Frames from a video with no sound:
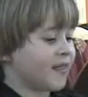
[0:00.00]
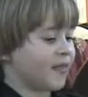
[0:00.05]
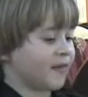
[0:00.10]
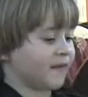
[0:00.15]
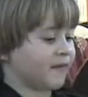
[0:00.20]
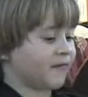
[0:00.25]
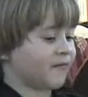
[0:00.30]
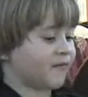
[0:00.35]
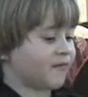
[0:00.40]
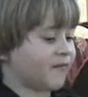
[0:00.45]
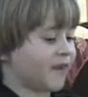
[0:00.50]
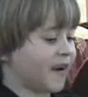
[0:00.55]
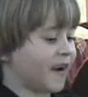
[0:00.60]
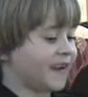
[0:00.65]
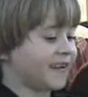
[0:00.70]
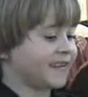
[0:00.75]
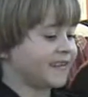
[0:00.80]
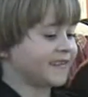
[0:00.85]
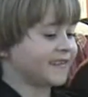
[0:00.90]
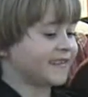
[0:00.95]
that
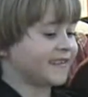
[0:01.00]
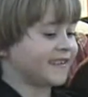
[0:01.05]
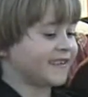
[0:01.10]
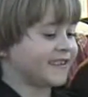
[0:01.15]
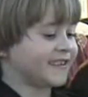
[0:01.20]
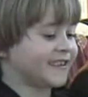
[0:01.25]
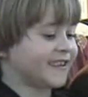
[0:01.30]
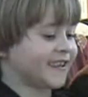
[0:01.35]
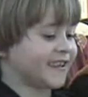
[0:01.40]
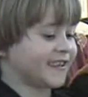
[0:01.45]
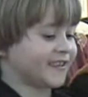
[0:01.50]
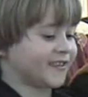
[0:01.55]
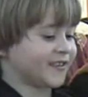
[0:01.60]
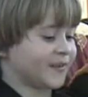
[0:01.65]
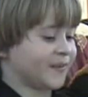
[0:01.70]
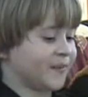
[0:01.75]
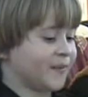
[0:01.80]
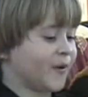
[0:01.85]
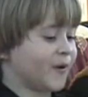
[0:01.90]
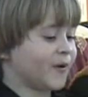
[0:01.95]
frightens
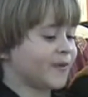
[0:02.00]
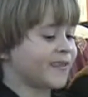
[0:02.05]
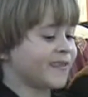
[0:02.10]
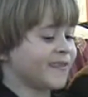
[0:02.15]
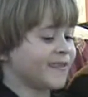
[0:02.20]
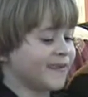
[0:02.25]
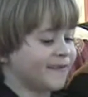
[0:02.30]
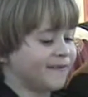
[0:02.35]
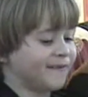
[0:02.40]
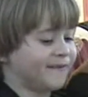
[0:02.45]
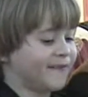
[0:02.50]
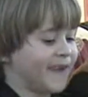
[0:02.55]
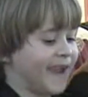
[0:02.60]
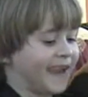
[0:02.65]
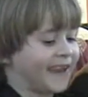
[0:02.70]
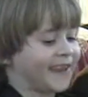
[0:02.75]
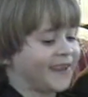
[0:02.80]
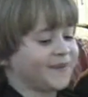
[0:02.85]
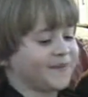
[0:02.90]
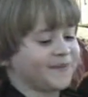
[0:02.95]
Chester more than the
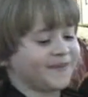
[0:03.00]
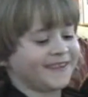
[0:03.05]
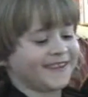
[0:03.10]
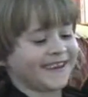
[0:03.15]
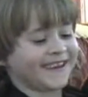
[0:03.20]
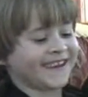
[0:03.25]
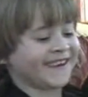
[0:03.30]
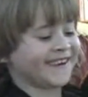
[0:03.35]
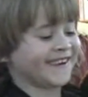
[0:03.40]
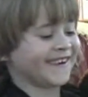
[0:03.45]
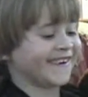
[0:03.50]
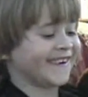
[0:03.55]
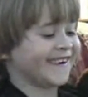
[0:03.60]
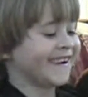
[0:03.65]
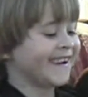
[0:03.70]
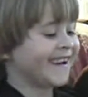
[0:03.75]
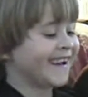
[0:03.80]
vacuum cleaner.